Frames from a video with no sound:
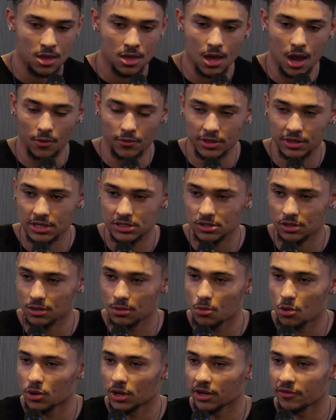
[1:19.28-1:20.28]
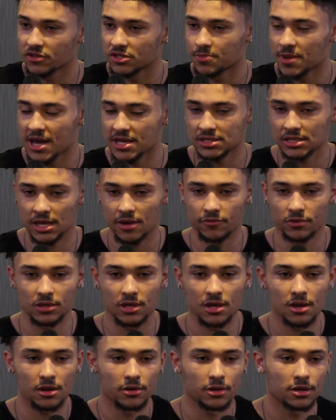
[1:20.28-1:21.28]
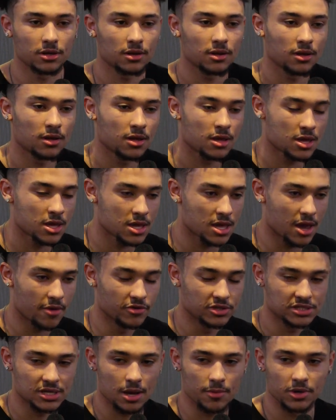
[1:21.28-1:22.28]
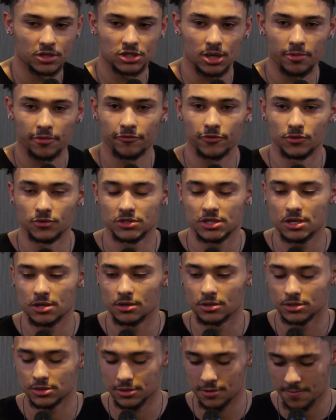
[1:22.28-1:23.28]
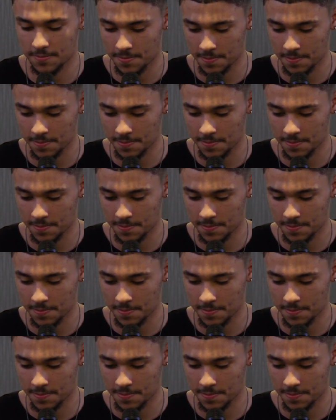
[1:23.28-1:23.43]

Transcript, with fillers: I read this on the morning of his passing every year, and every time I drop a few tears.